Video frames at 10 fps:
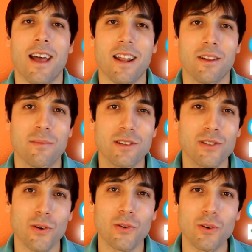And it'd be
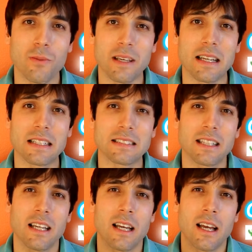so cool because
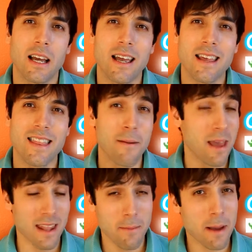
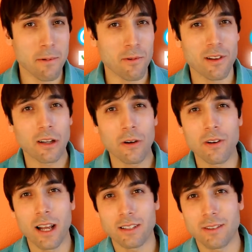that might be where they're
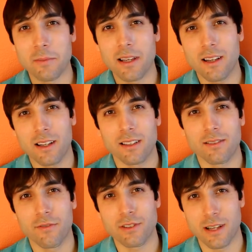going actually,
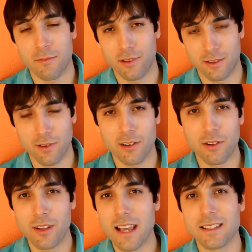because, for example, as we all
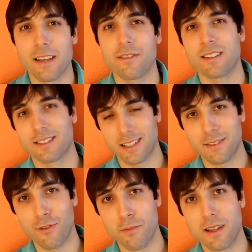know, the A7 is a
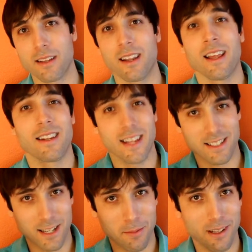64-bit
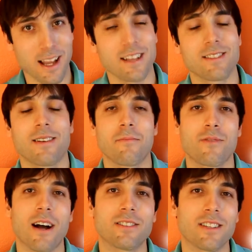desktop class
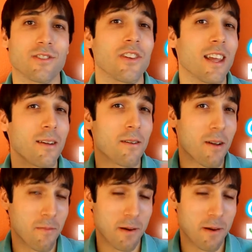processor, and they